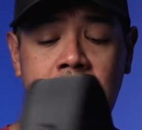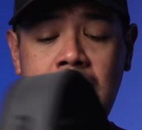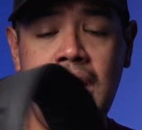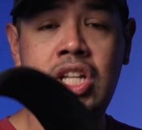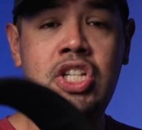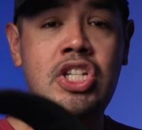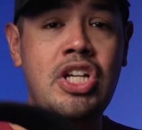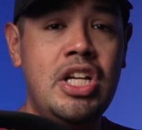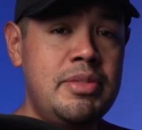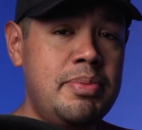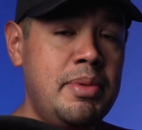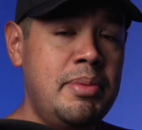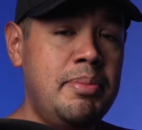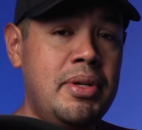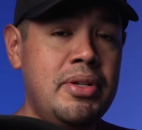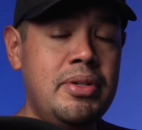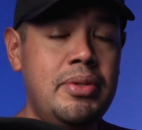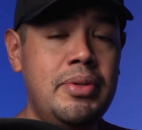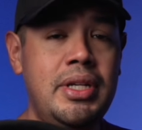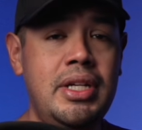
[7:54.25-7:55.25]
adjustment
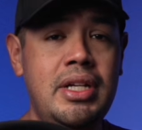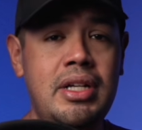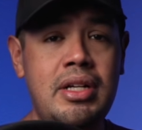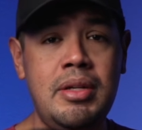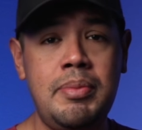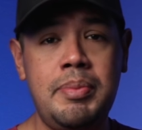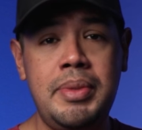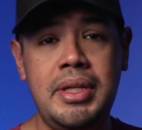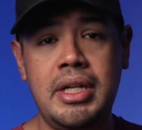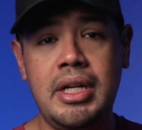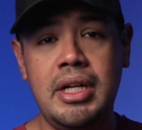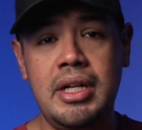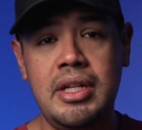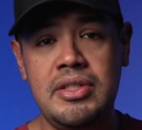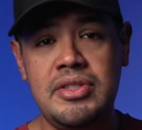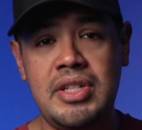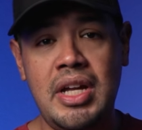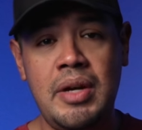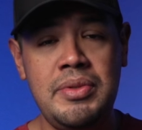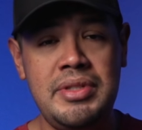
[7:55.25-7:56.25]
buckle here
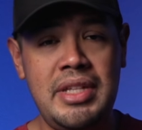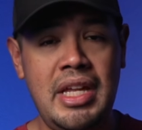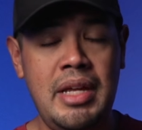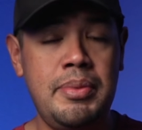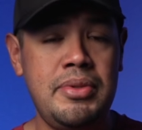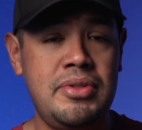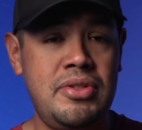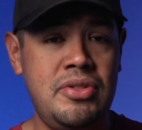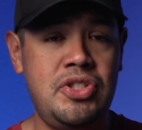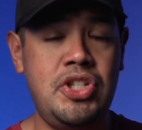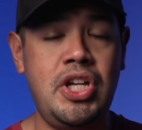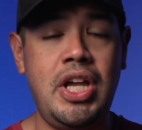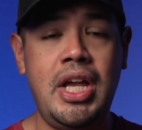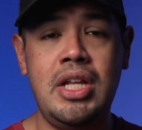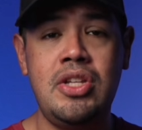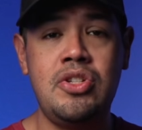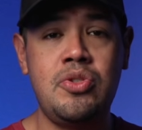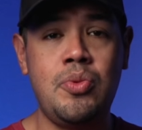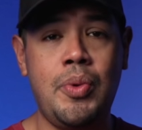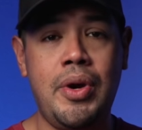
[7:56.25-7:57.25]
because I was able to
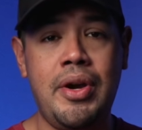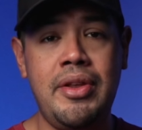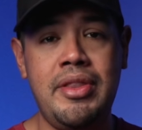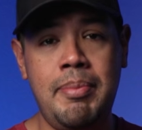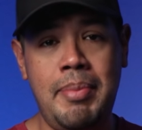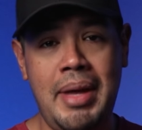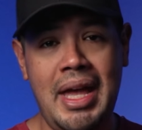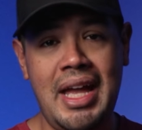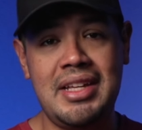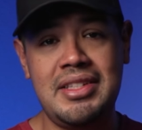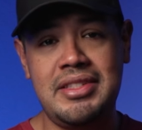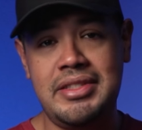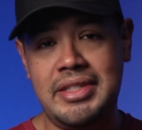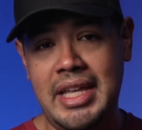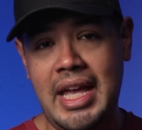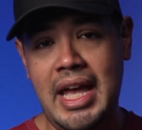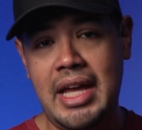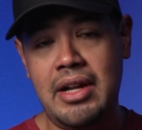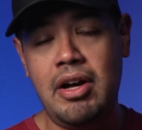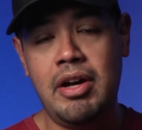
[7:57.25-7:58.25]
change where the bag
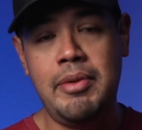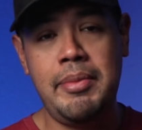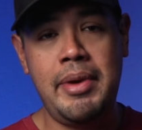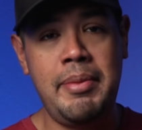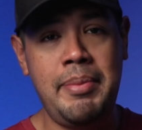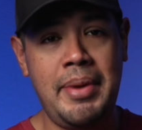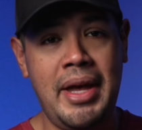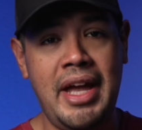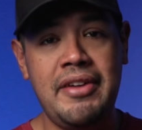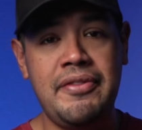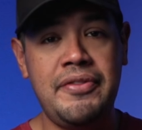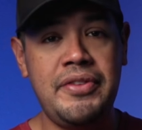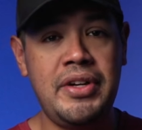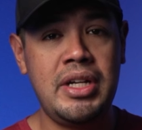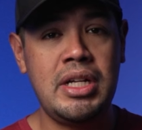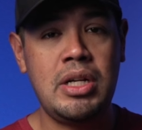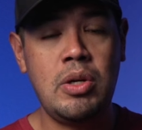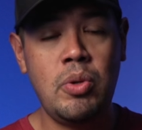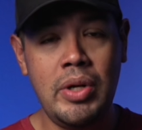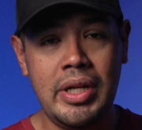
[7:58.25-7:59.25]
sat on my back
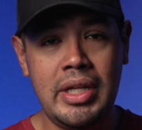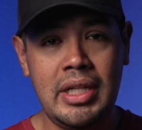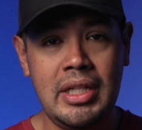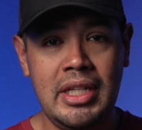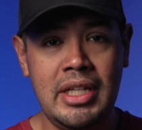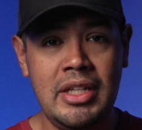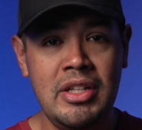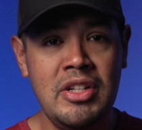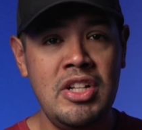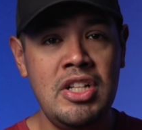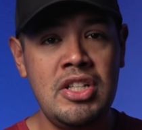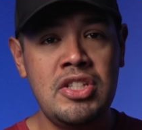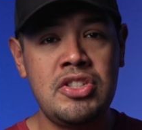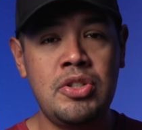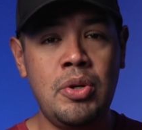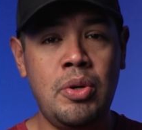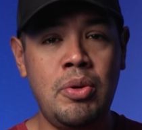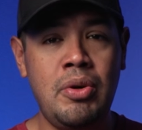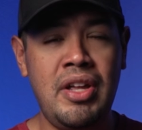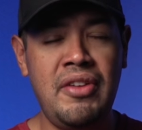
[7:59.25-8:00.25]
very quickly.
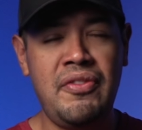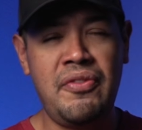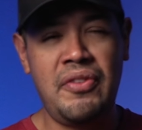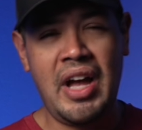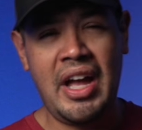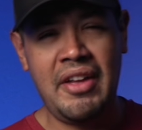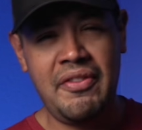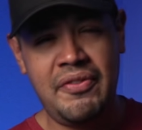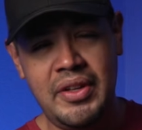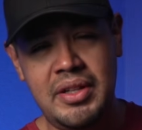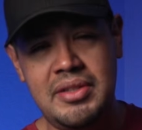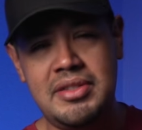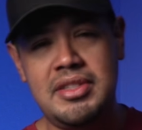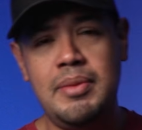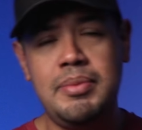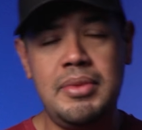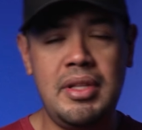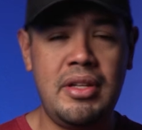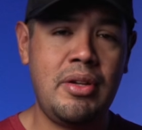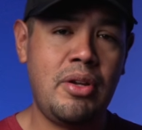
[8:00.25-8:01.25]
So if I felt
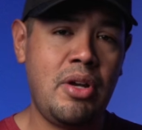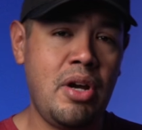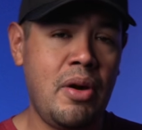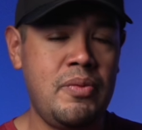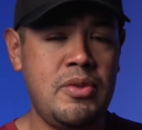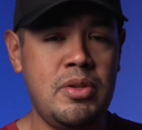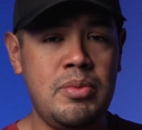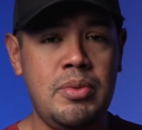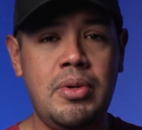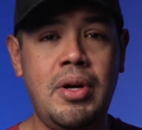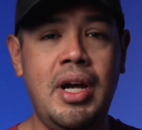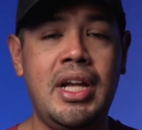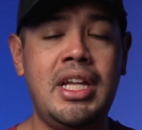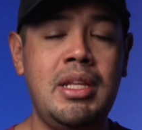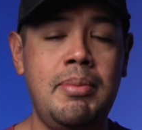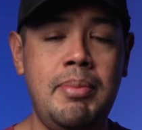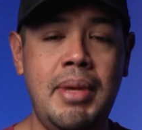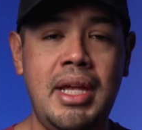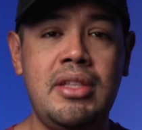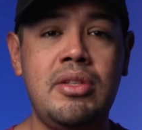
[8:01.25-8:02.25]
something uncomfortable, I
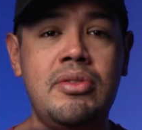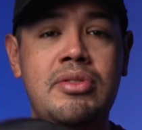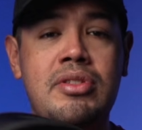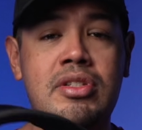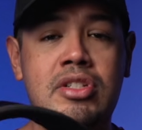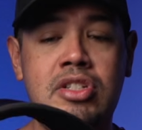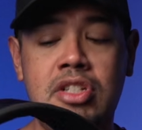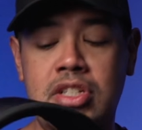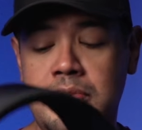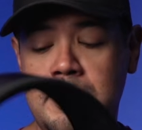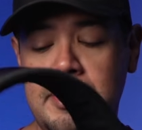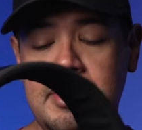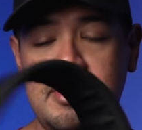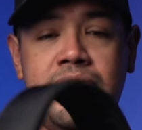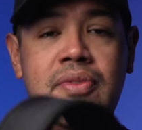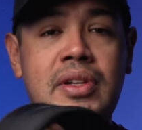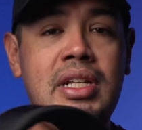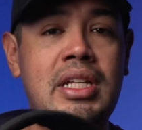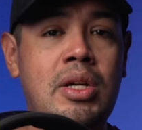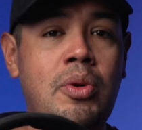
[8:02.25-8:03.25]
can make those adjustments
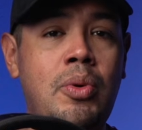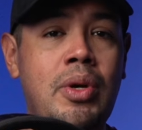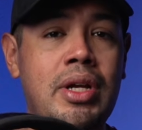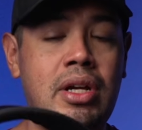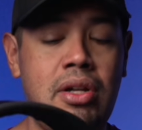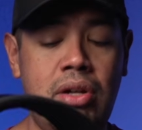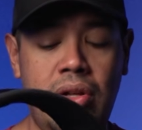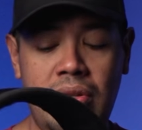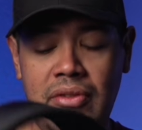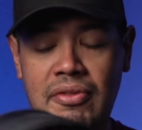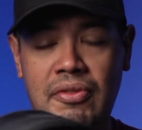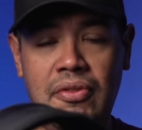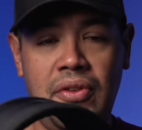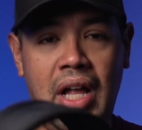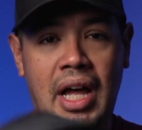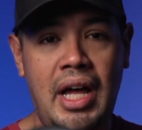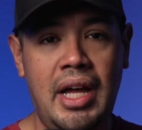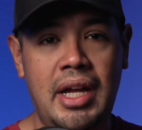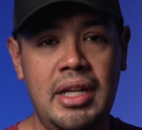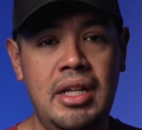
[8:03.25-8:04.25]
really quick and on the
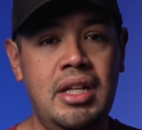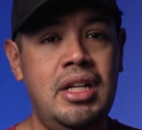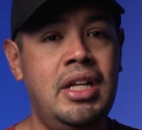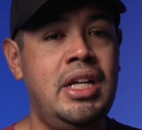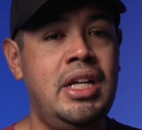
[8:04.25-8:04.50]
fly.